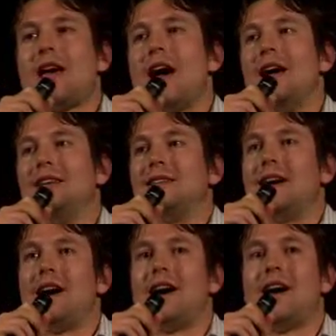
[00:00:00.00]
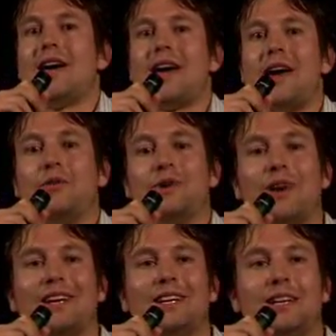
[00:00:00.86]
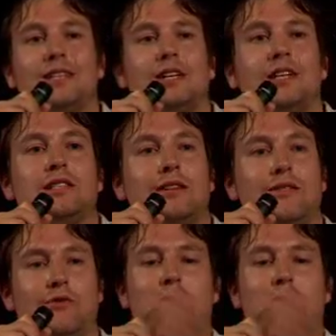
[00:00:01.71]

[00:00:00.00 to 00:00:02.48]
And we went in and he's in his living